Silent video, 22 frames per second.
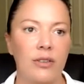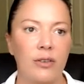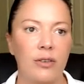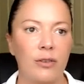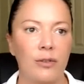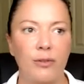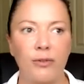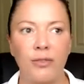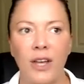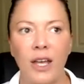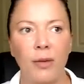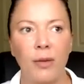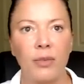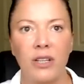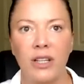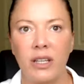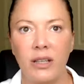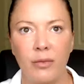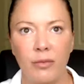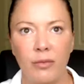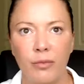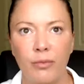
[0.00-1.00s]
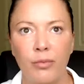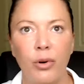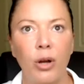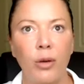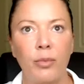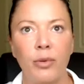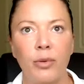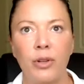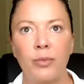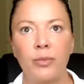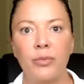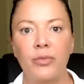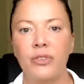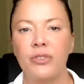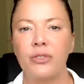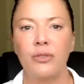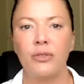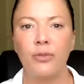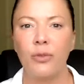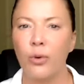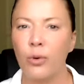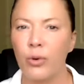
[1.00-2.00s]
family problems,
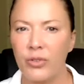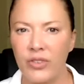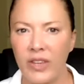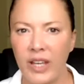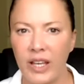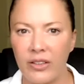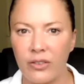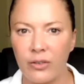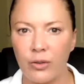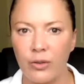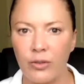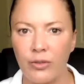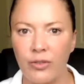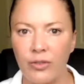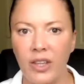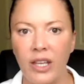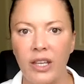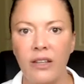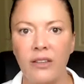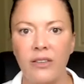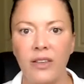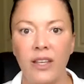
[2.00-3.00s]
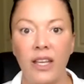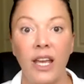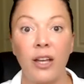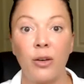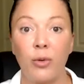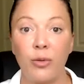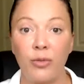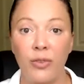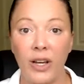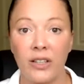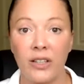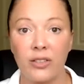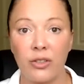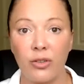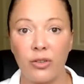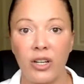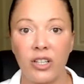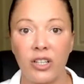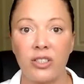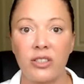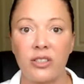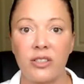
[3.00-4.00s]
divorce, that sort of thing, the Equifax
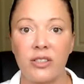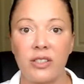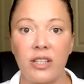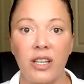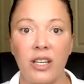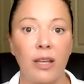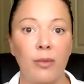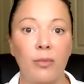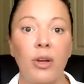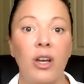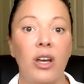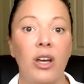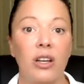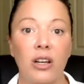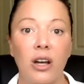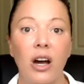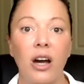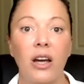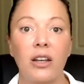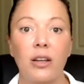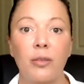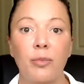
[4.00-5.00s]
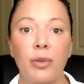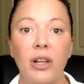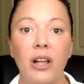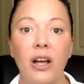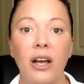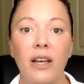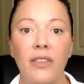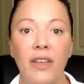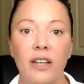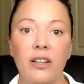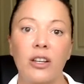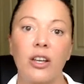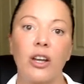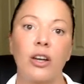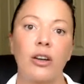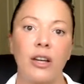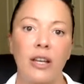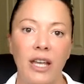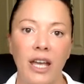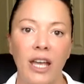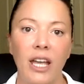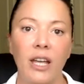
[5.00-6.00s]
corrections team can't apply that and go,
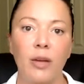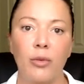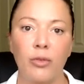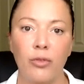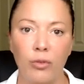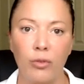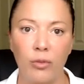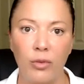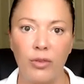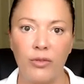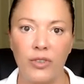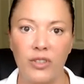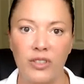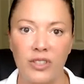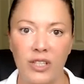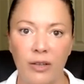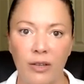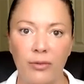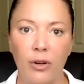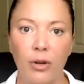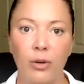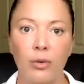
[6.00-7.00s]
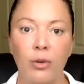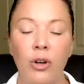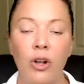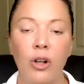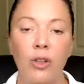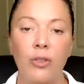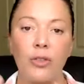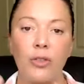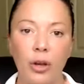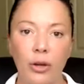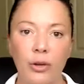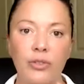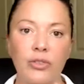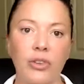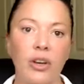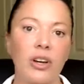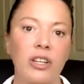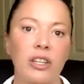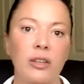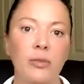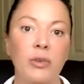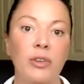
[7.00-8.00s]
okay, we'll remove the default. Those
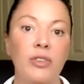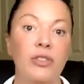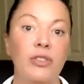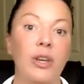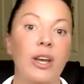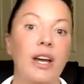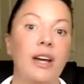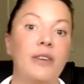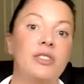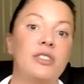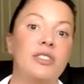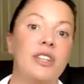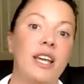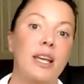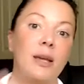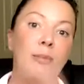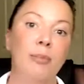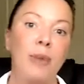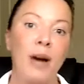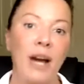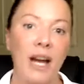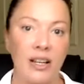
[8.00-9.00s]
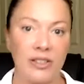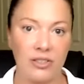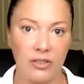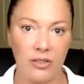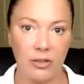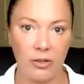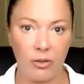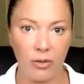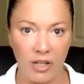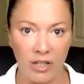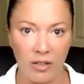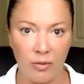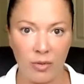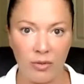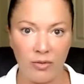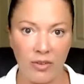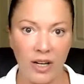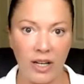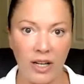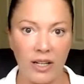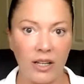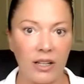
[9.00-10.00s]
arguments you have to take back to the credit
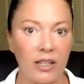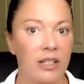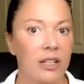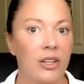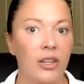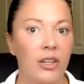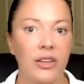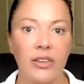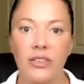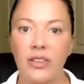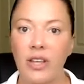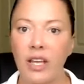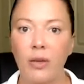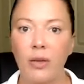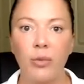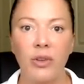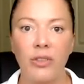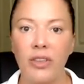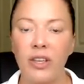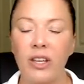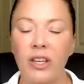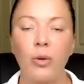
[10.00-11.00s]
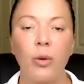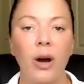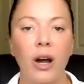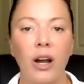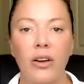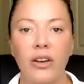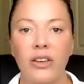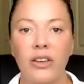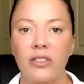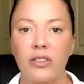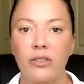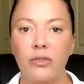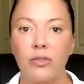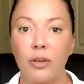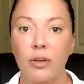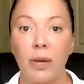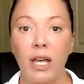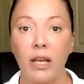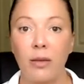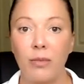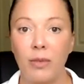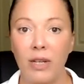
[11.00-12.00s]
provider. Same with inquiries and
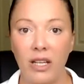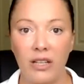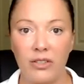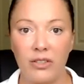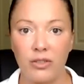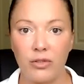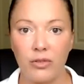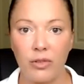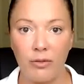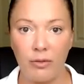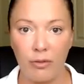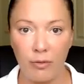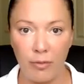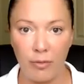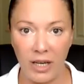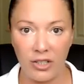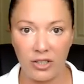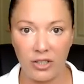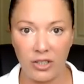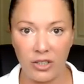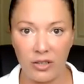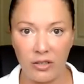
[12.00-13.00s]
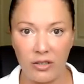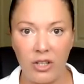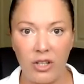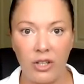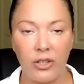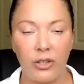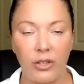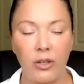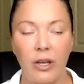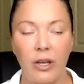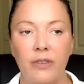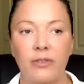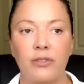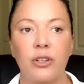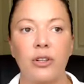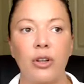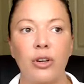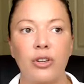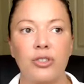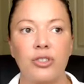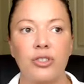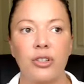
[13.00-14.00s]
repayment history information. You to
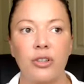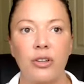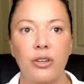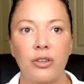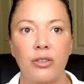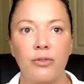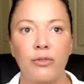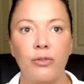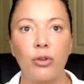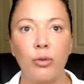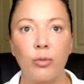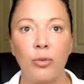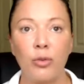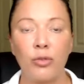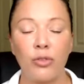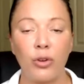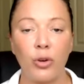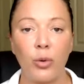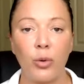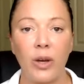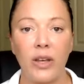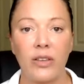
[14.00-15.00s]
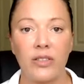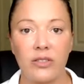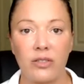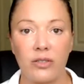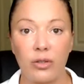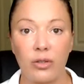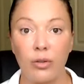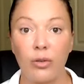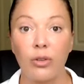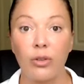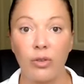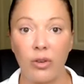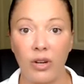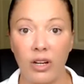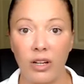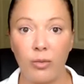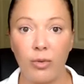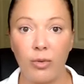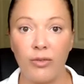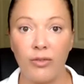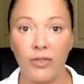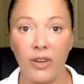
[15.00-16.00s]
lodge a formal request to the credit
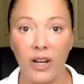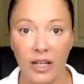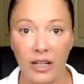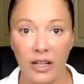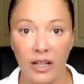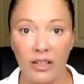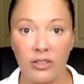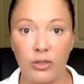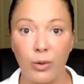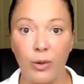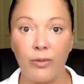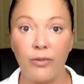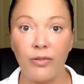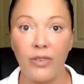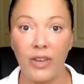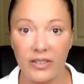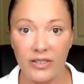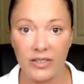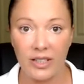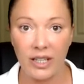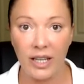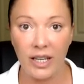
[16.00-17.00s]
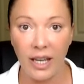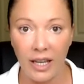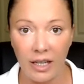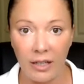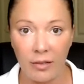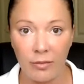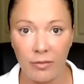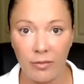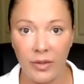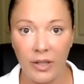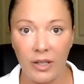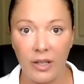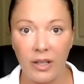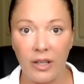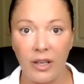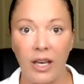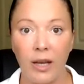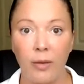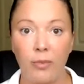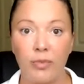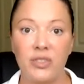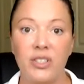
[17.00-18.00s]
provider to investigate
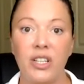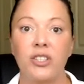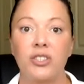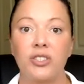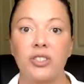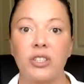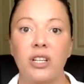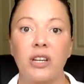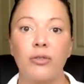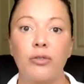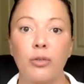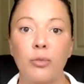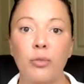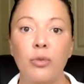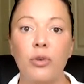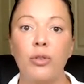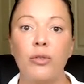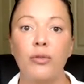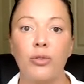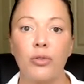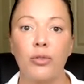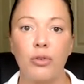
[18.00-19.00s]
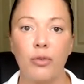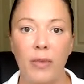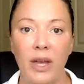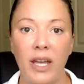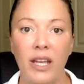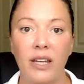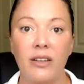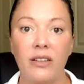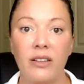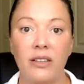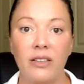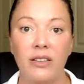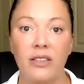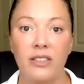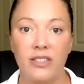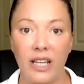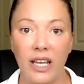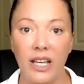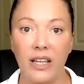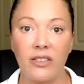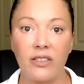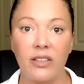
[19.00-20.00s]
and potentially remove or amend the
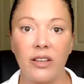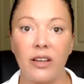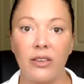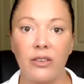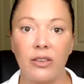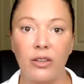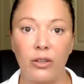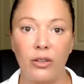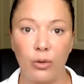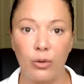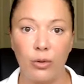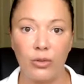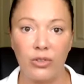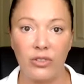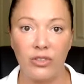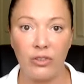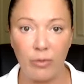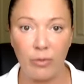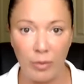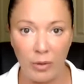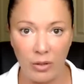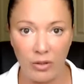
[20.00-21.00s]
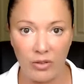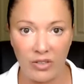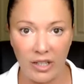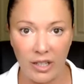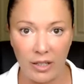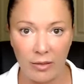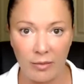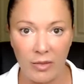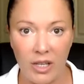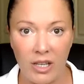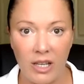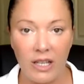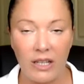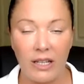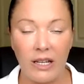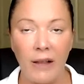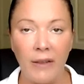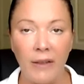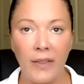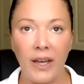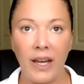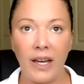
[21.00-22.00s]
data that you're disputing.
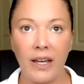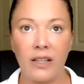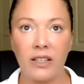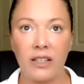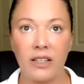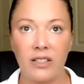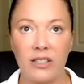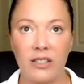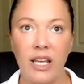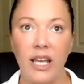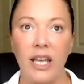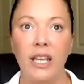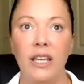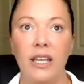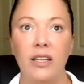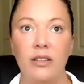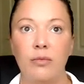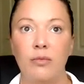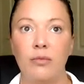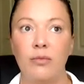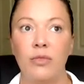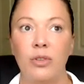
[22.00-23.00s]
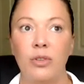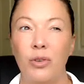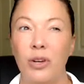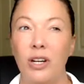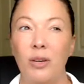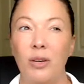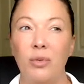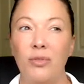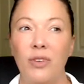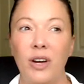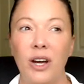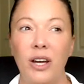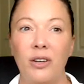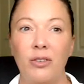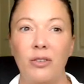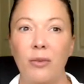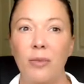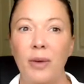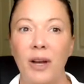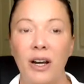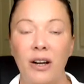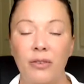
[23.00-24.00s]
Now, that can take the credit provider
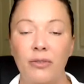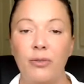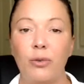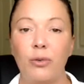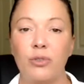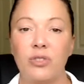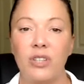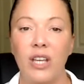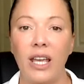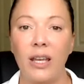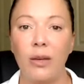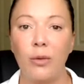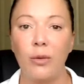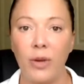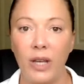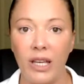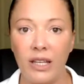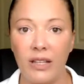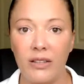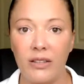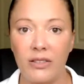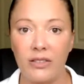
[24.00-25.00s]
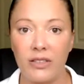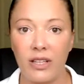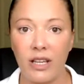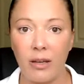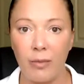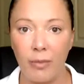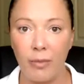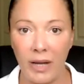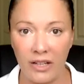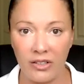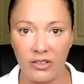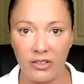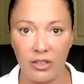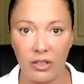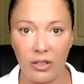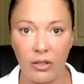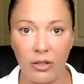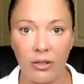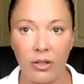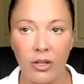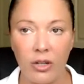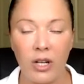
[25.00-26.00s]
about 4 to 8 weeks to get back to
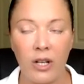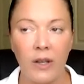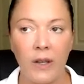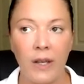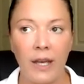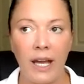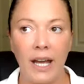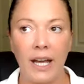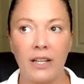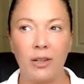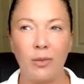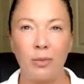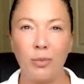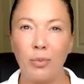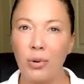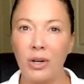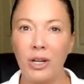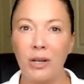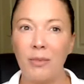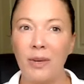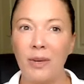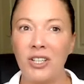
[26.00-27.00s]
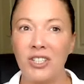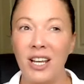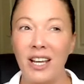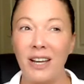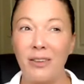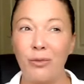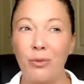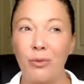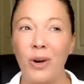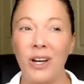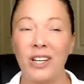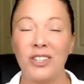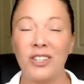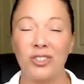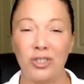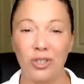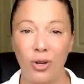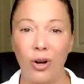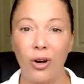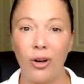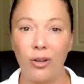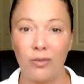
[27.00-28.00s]
you, and you pretty much have one
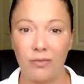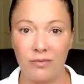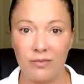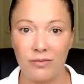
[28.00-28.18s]
shot